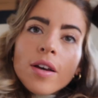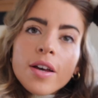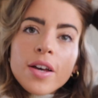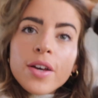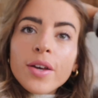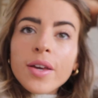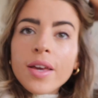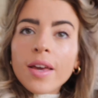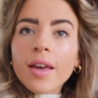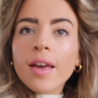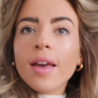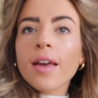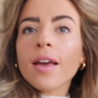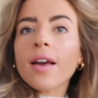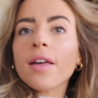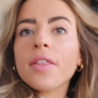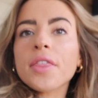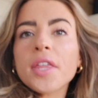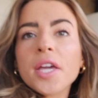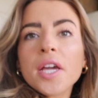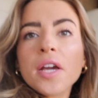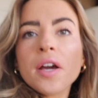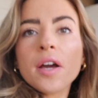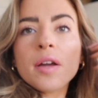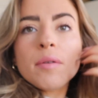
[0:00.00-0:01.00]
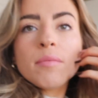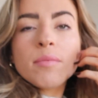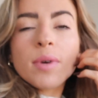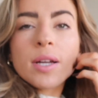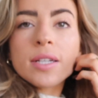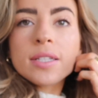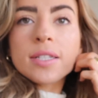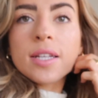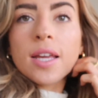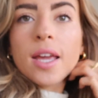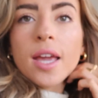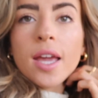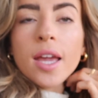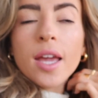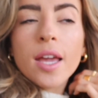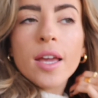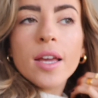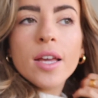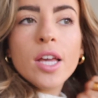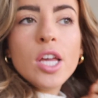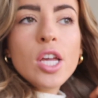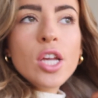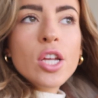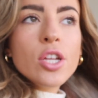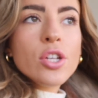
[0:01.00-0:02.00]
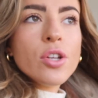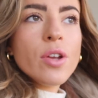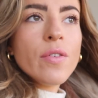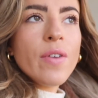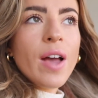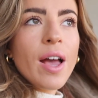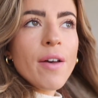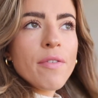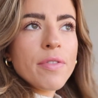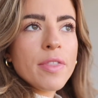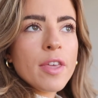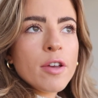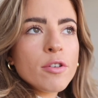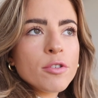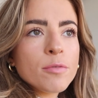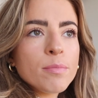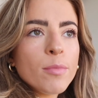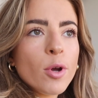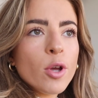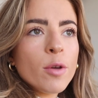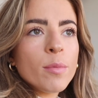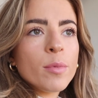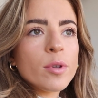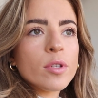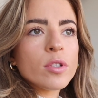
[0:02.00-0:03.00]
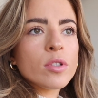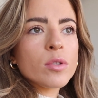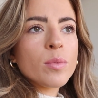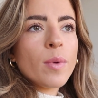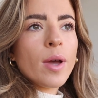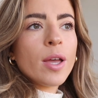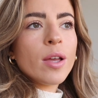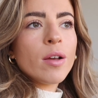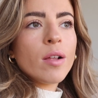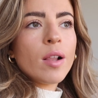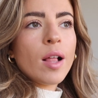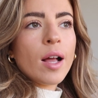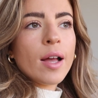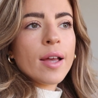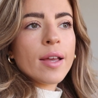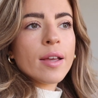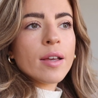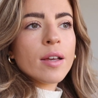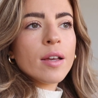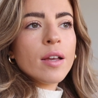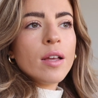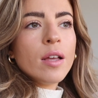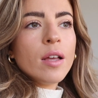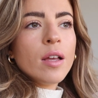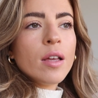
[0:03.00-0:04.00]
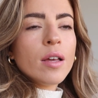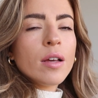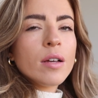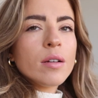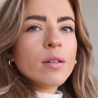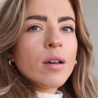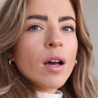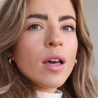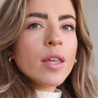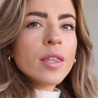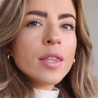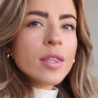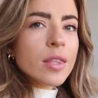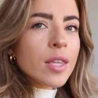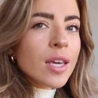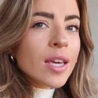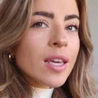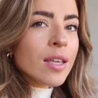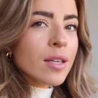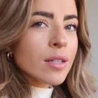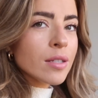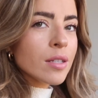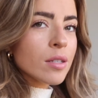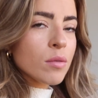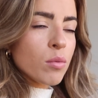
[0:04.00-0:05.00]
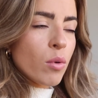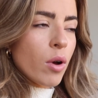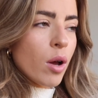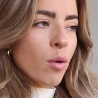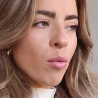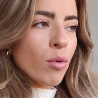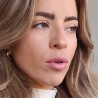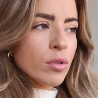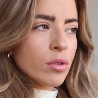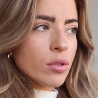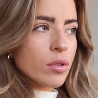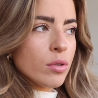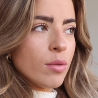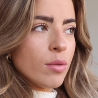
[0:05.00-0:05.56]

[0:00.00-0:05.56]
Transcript: Okay, I think I'm ready. Do you ever have those moments where you're like, I think this is what I want